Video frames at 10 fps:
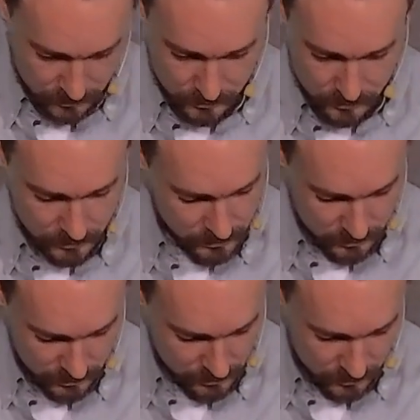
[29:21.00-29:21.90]

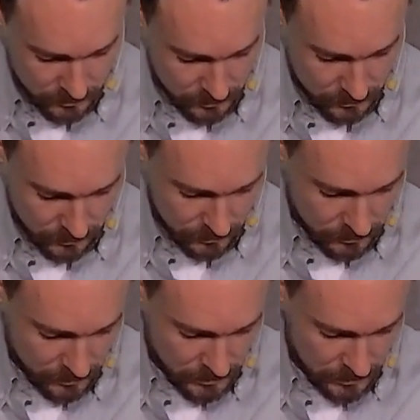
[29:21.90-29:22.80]

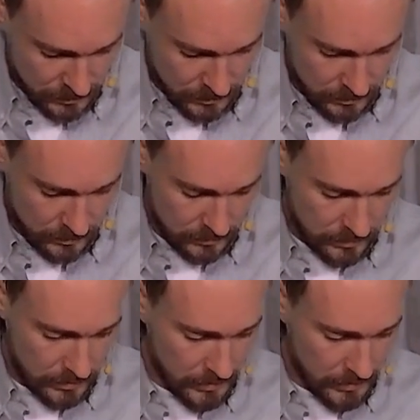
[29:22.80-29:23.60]
(silence)